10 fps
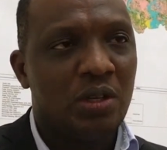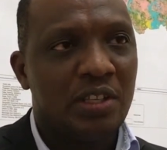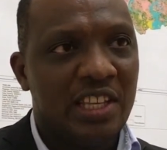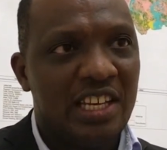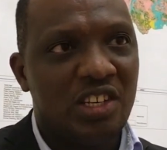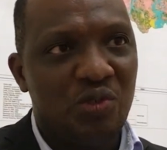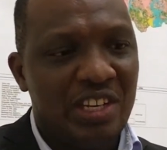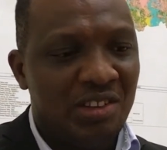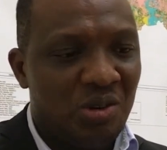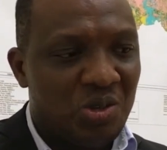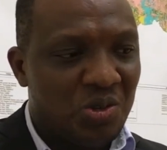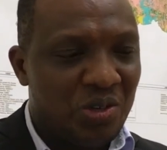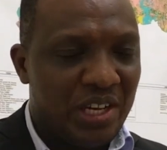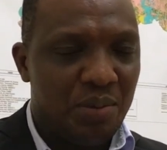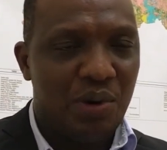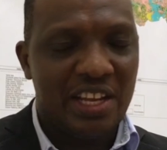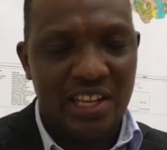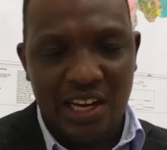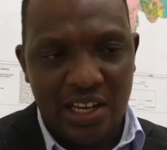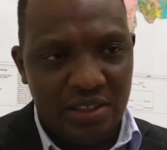Then it will also help
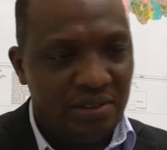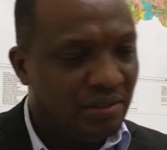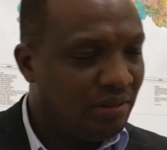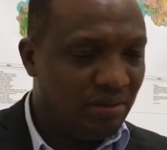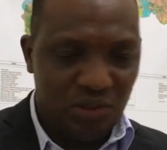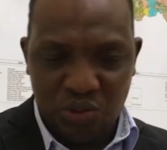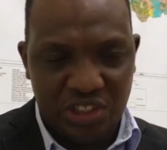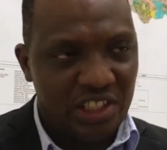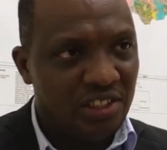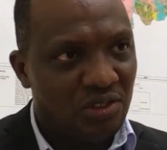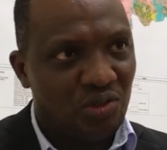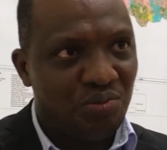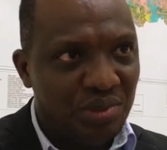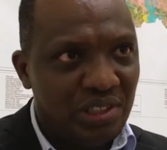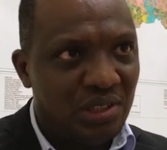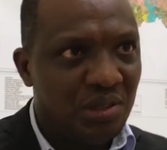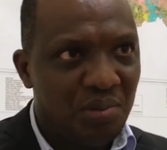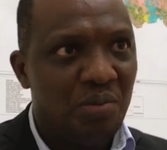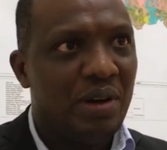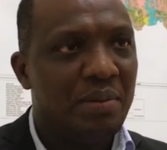other land users to be
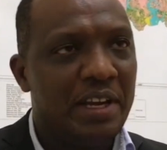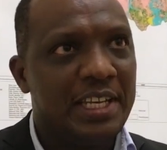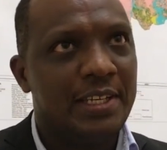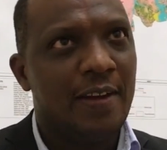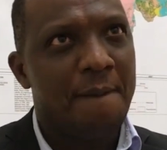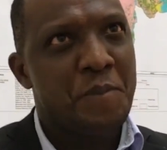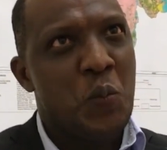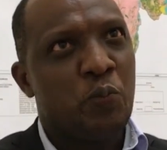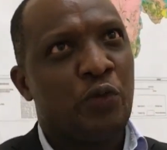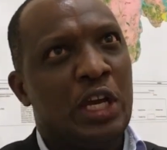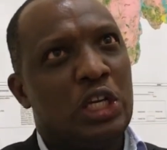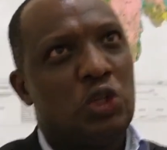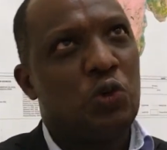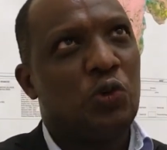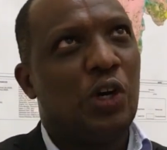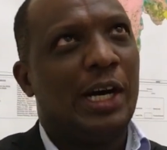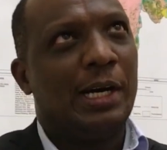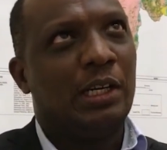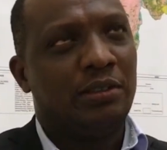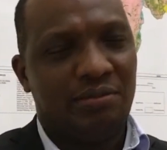properly managed. So
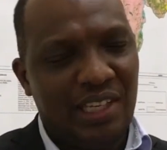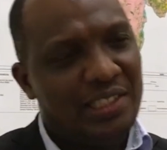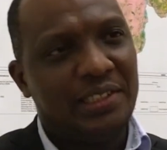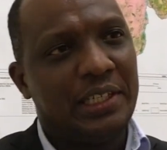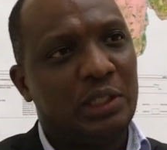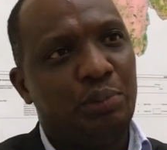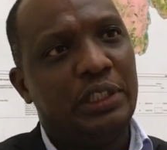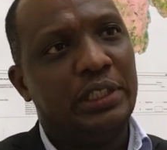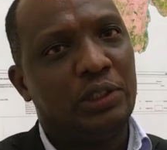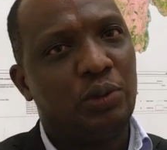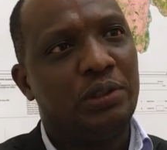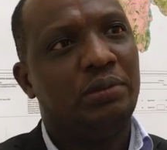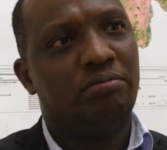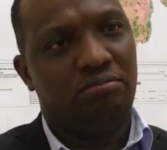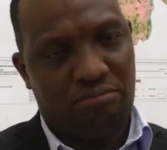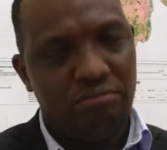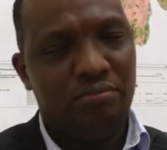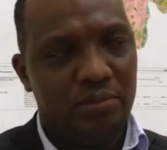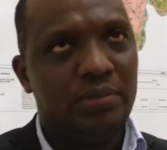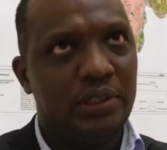that is the experience we've
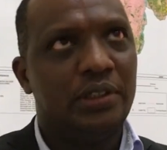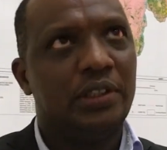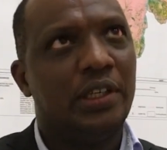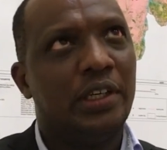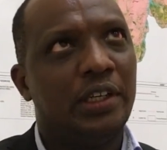been